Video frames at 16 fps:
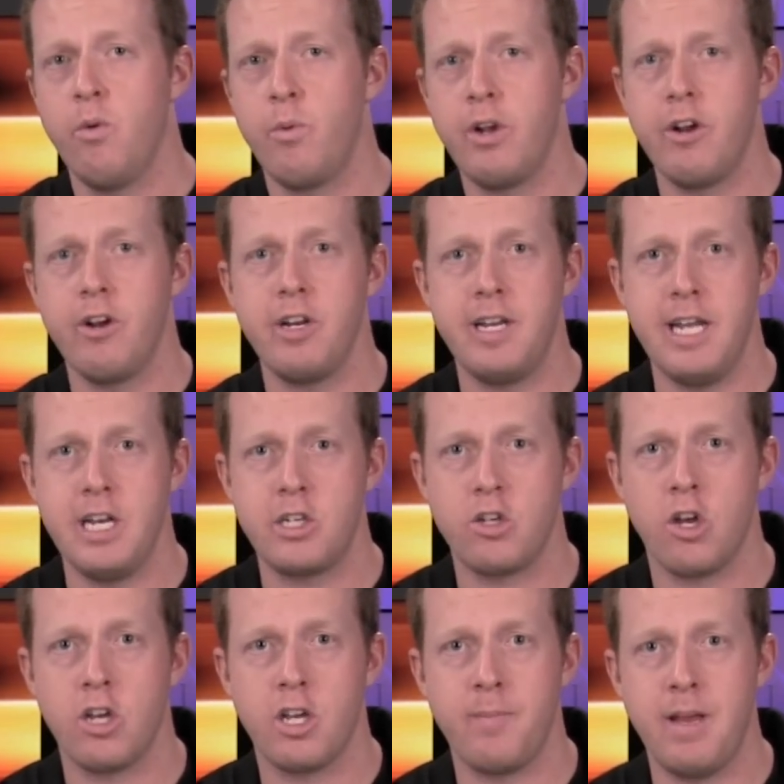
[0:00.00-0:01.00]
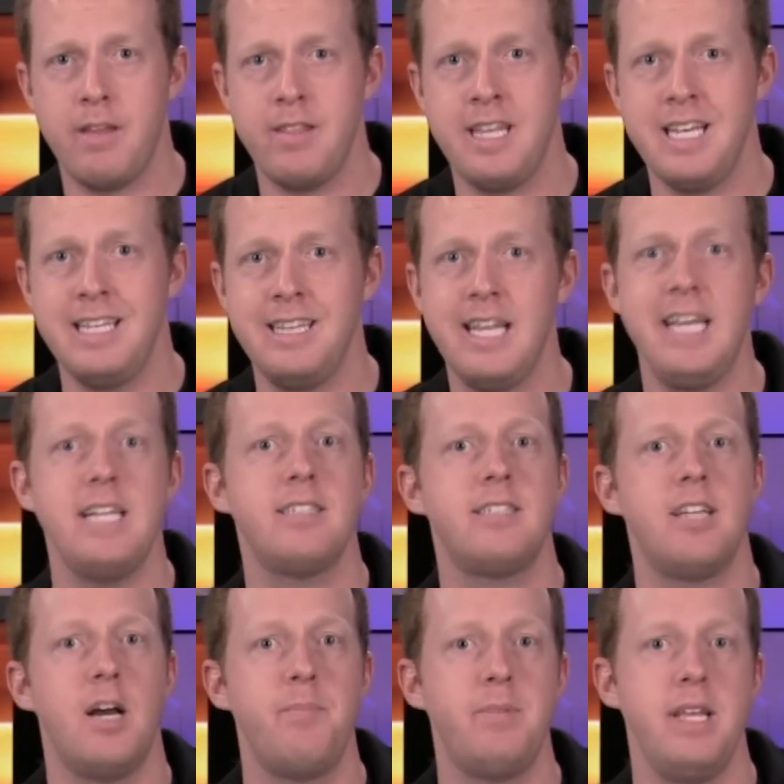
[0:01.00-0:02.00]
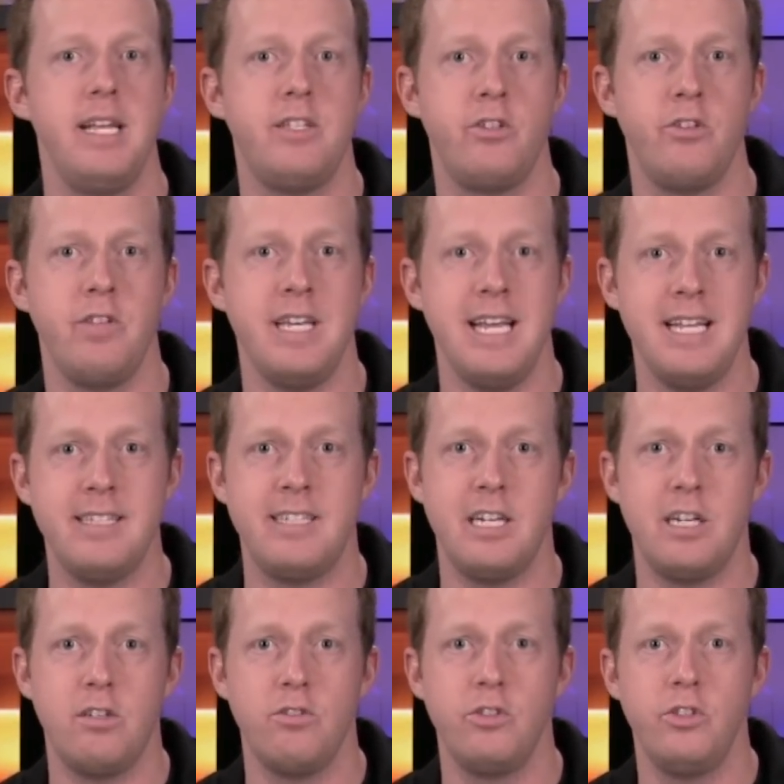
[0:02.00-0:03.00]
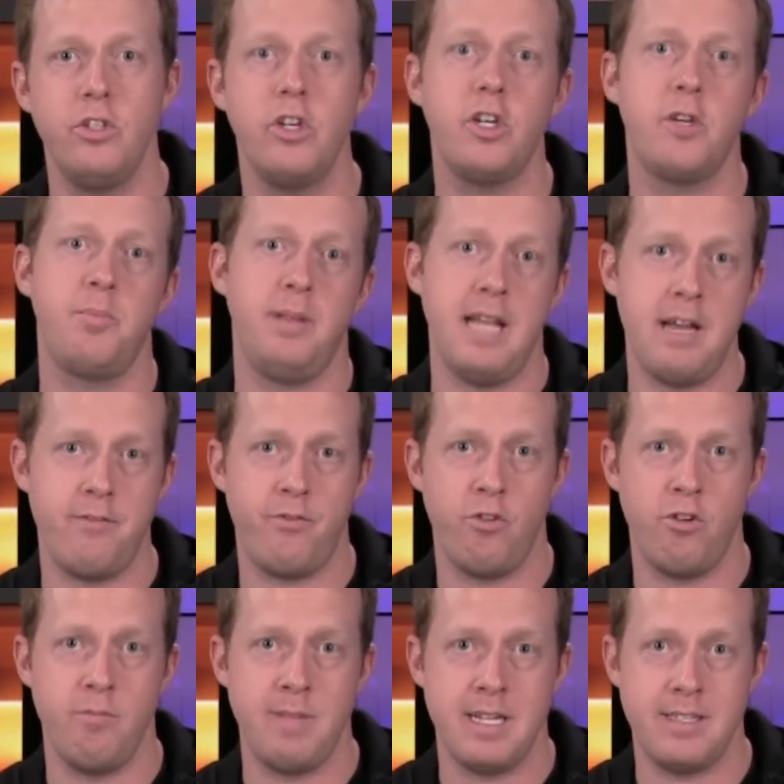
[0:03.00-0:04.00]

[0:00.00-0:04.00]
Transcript: We're here today to talk about the latest update to the Intel N U C platform.